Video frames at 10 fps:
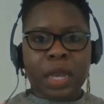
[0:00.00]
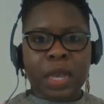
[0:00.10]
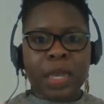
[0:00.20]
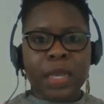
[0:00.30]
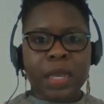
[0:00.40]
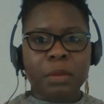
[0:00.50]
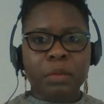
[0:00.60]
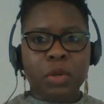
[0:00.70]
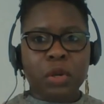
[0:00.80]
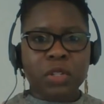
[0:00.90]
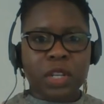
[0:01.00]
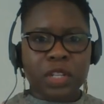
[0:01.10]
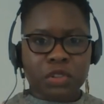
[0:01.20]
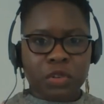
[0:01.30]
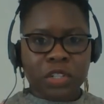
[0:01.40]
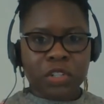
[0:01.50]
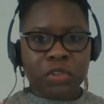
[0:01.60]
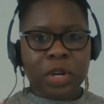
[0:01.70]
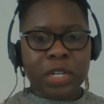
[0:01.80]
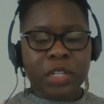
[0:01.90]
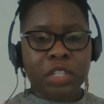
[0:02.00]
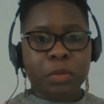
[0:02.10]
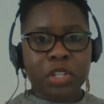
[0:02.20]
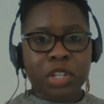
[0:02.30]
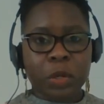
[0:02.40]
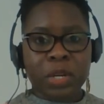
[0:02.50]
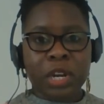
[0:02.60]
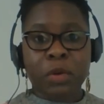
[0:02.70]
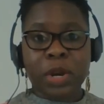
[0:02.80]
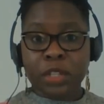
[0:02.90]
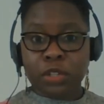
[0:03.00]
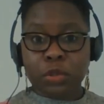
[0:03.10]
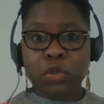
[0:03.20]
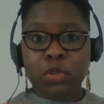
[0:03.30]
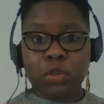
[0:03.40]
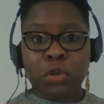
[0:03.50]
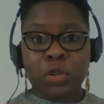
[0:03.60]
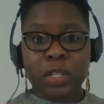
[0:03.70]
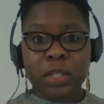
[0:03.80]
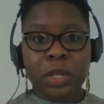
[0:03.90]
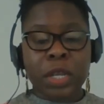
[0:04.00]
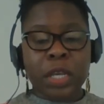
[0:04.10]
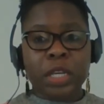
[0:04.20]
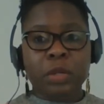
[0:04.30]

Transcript: I am not a structured writer, especially when I write short stories.